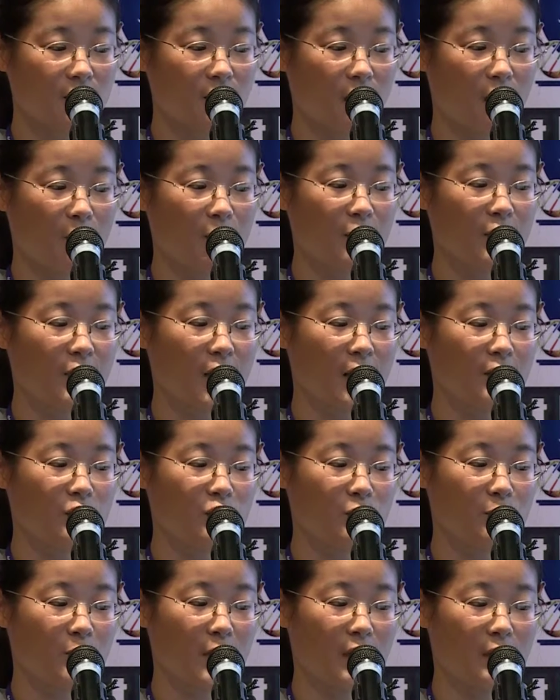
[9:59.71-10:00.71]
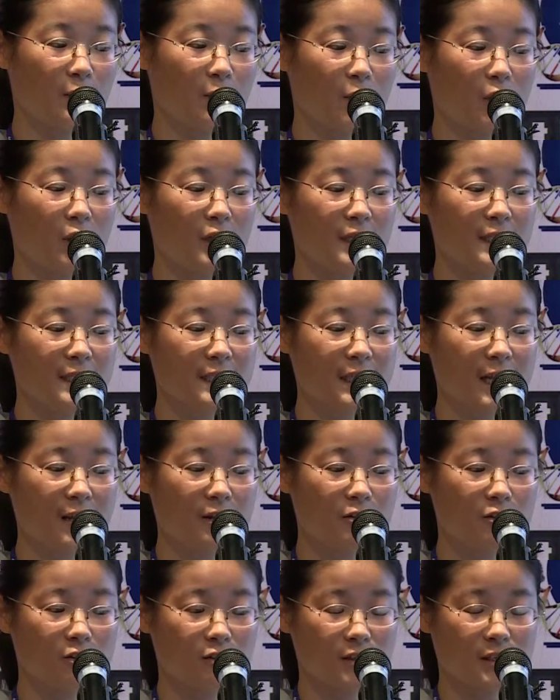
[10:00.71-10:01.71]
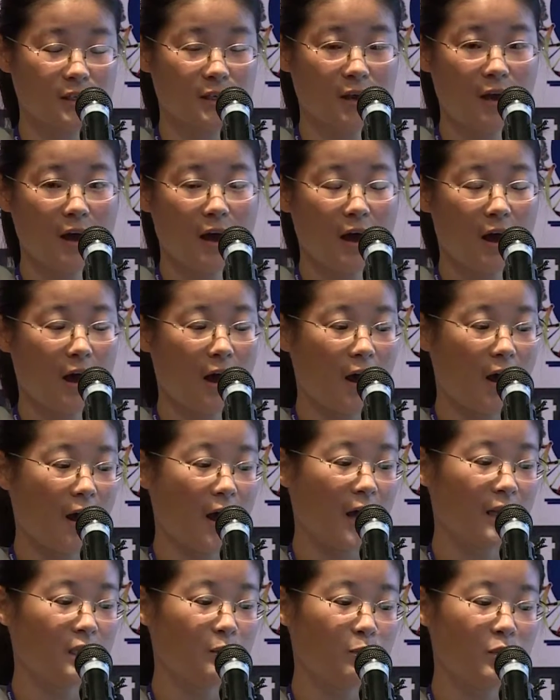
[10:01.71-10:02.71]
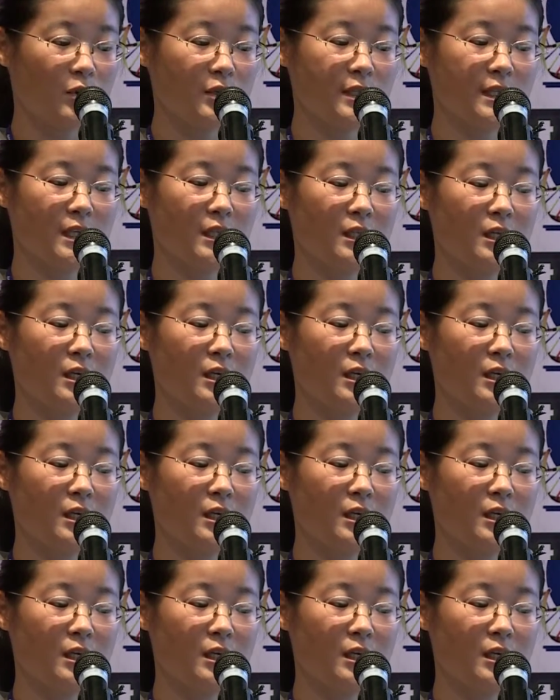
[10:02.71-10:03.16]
carbon nitrogen metabolic status at both the